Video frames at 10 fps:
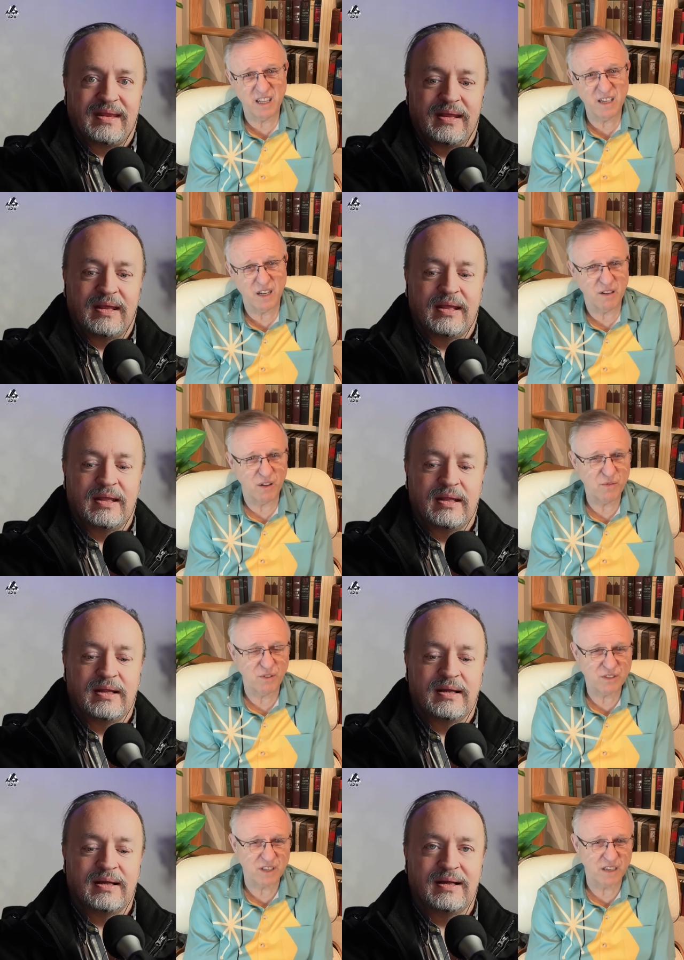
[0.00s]
Speaker 1: in and do
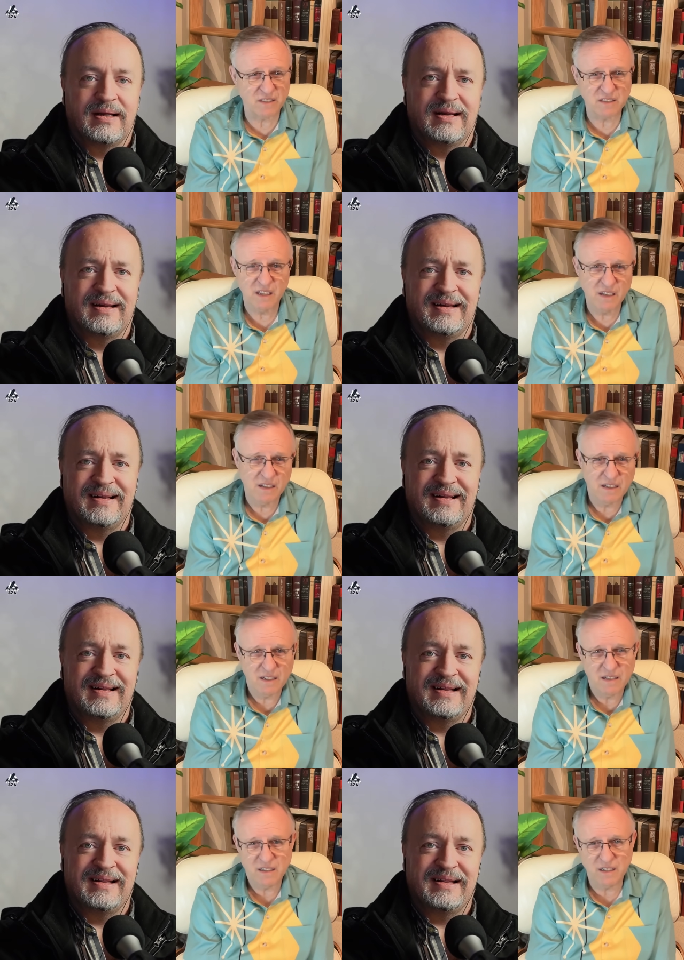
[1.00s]
those things,
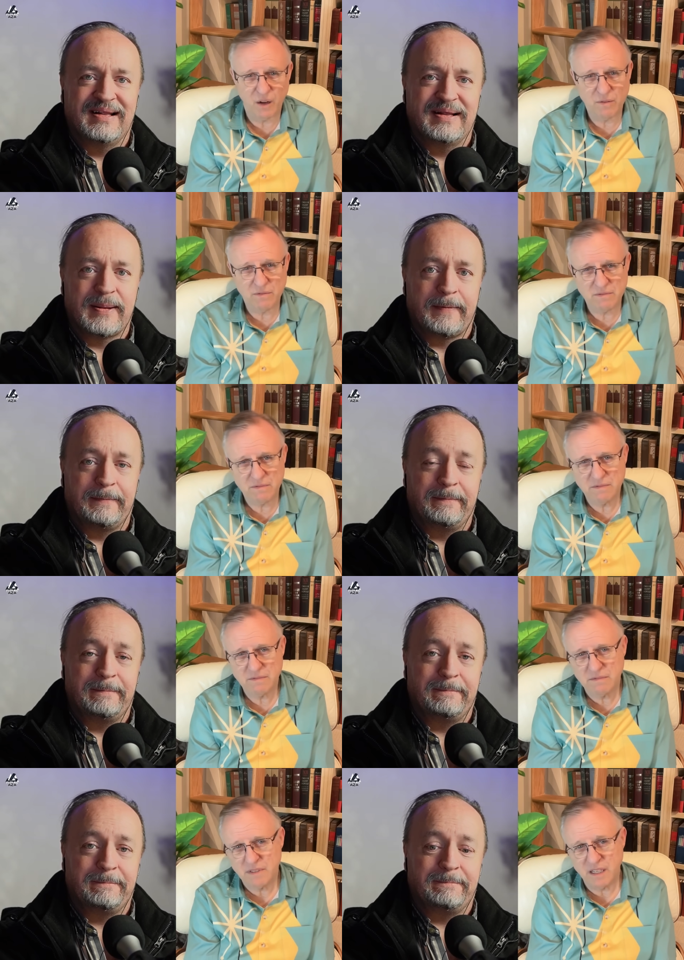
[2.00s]
you know,
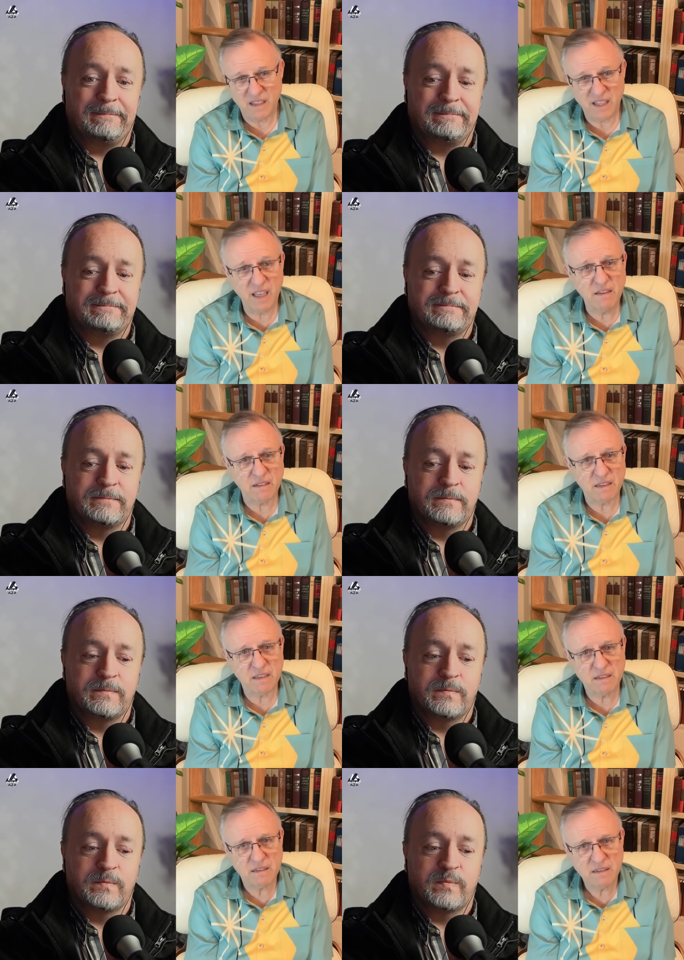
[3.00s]

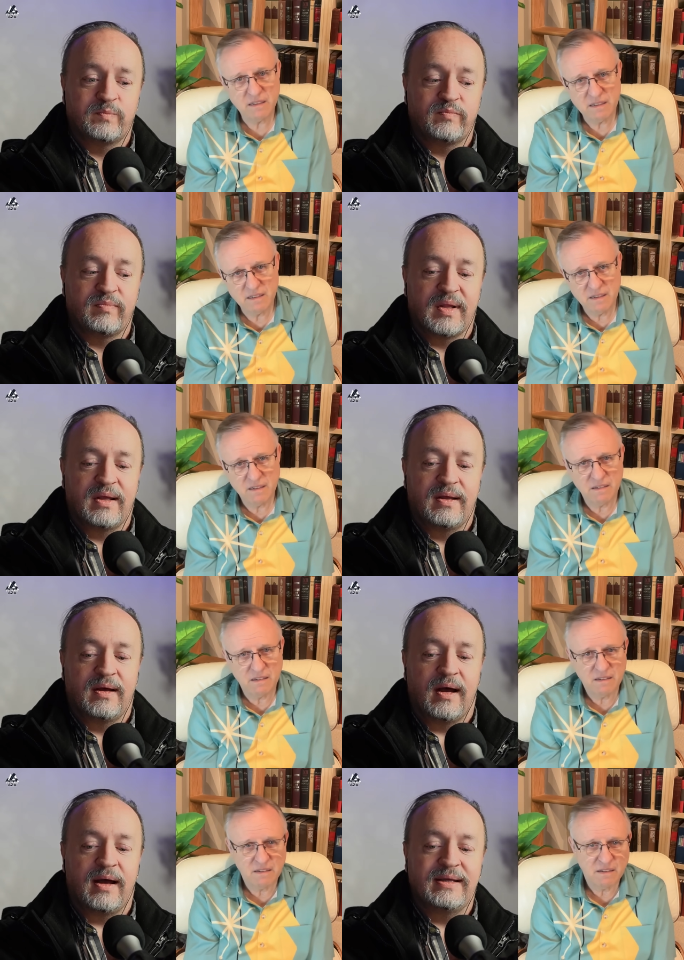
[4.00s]
illegally.
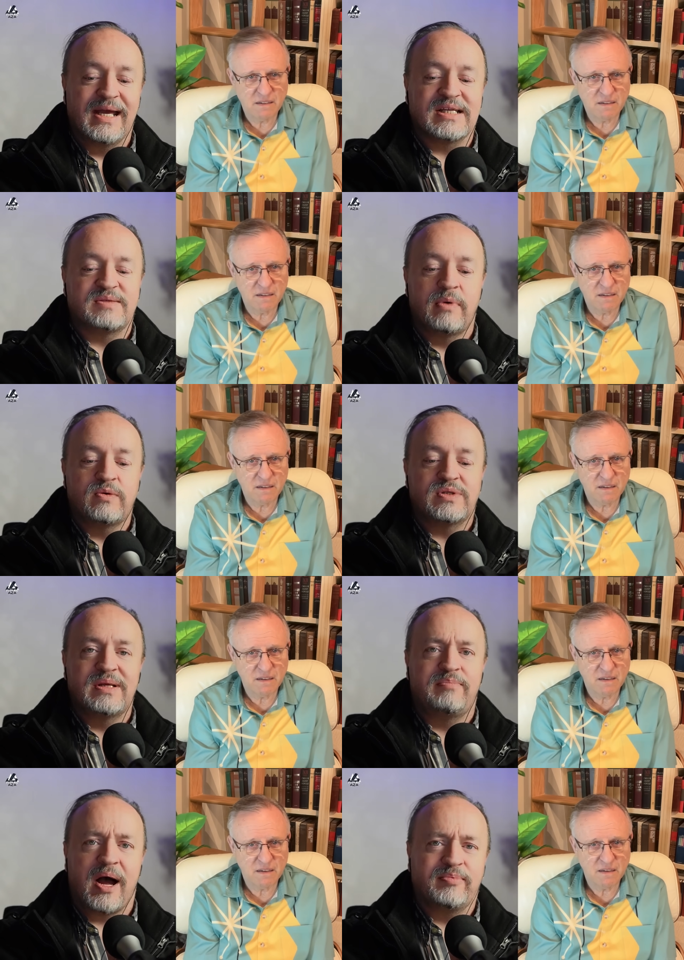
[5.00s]
Speaker 2: Uh, yes,
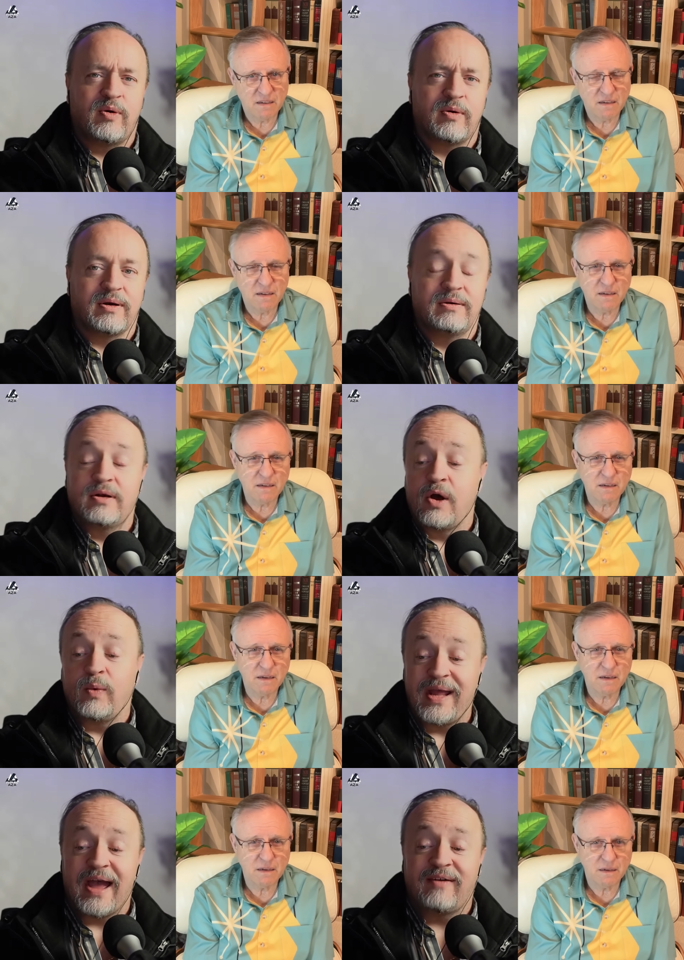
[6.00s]
mostly popcorn.
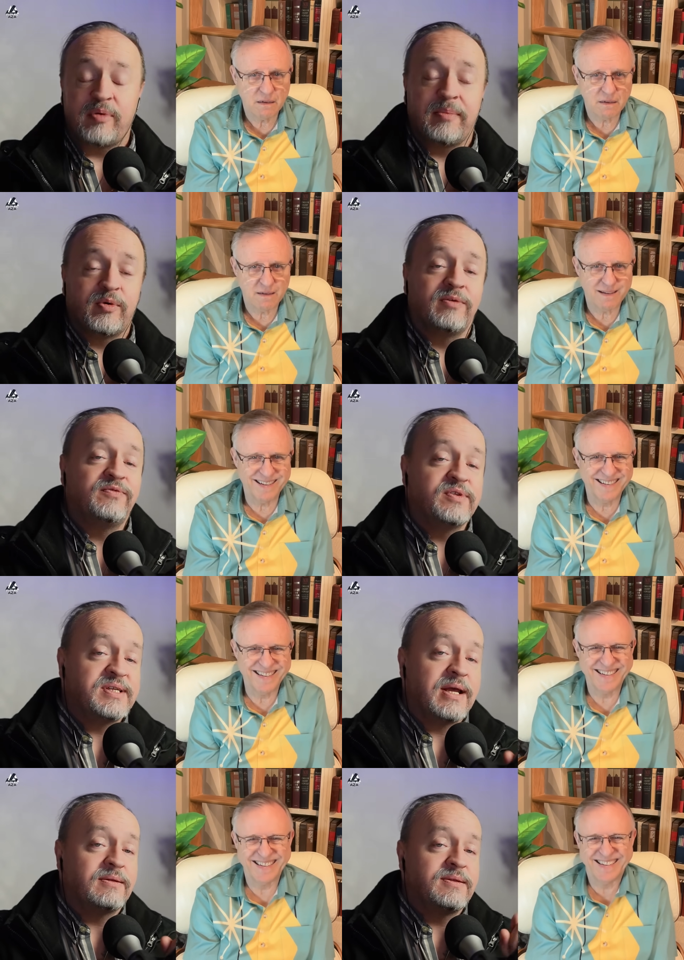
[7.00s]
Now, we have popcorn for
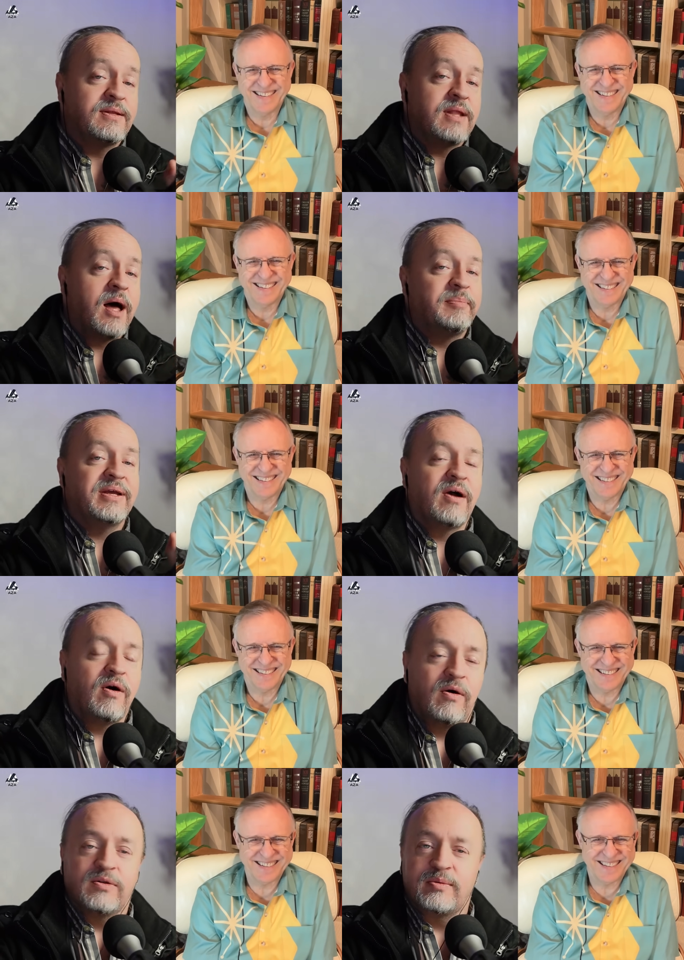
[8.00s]
sale in the lobby.
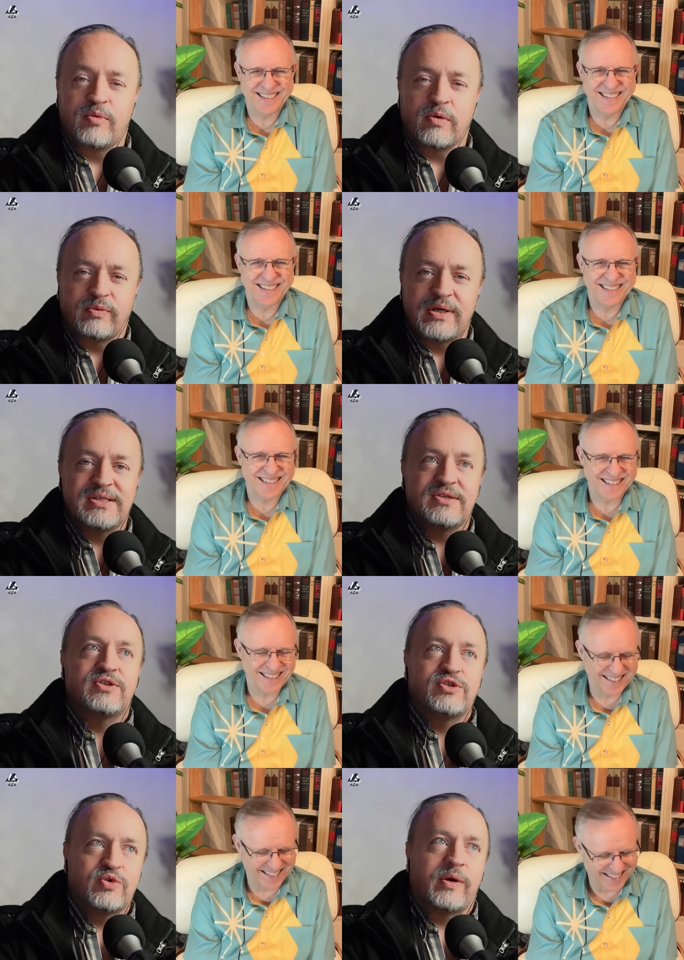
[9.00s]
All the more
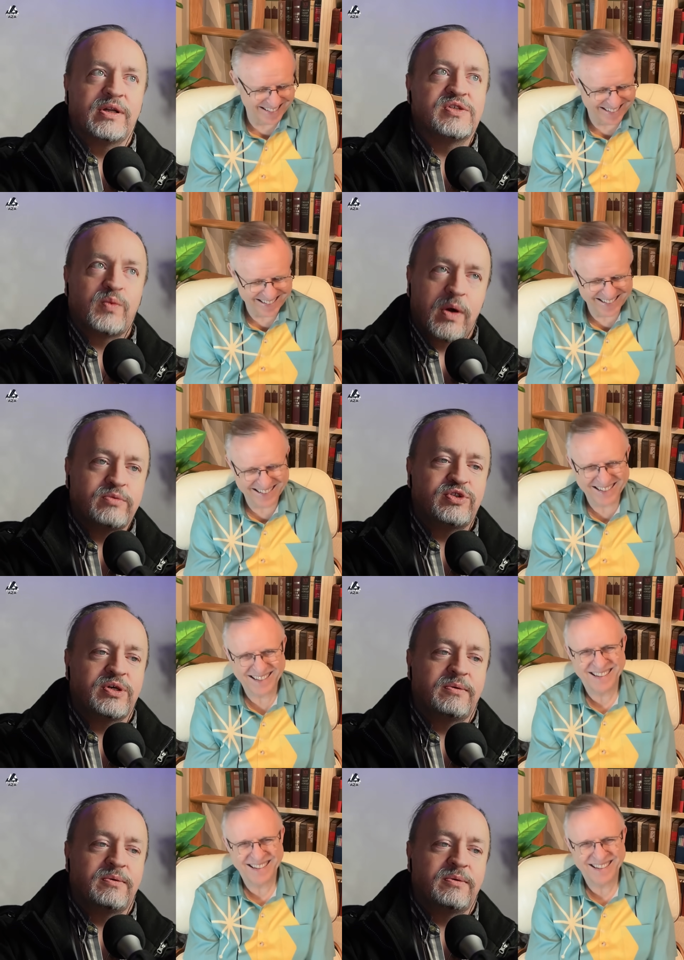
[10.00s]
reason to join us, won't